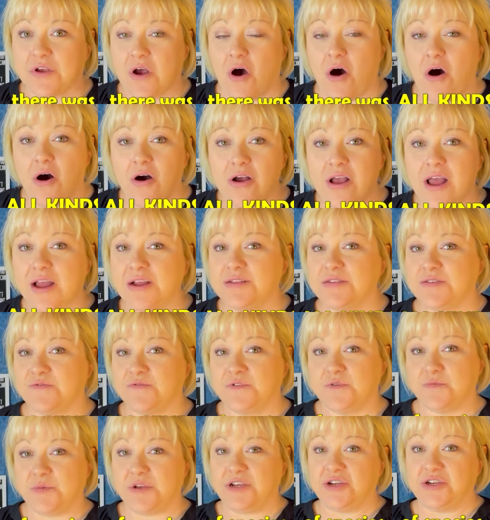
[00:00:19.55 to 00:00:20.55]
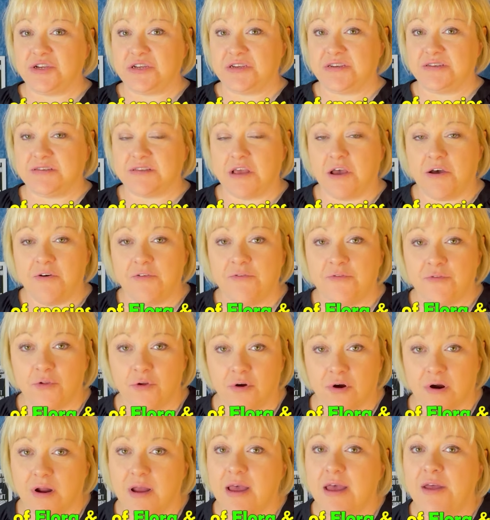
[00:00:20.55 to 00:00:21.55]
all kinds of species of
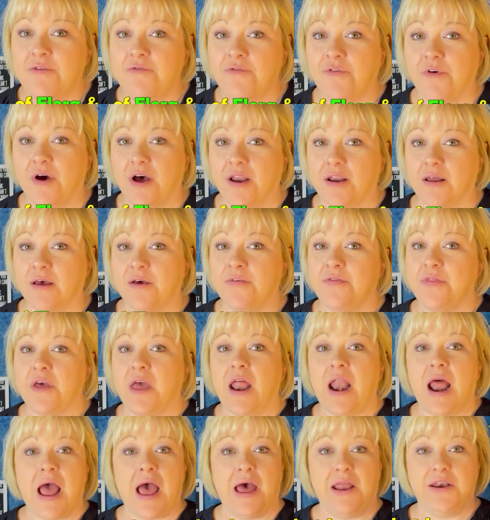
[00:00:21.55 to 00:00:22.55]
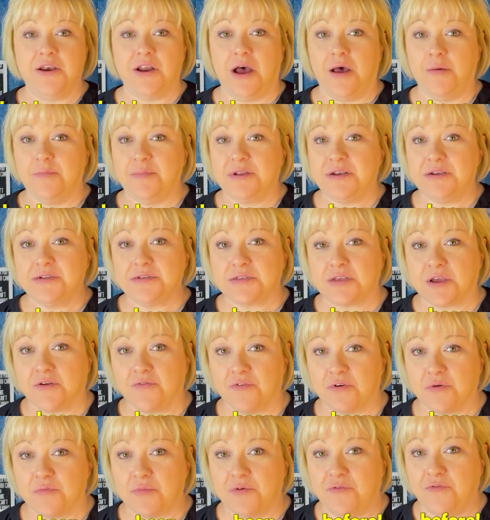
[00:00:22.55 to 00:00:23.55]
flora and fauna that had not been
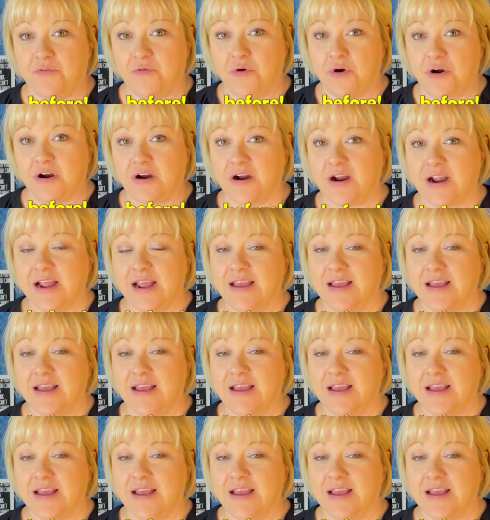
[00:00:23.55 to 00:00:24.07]
discovered before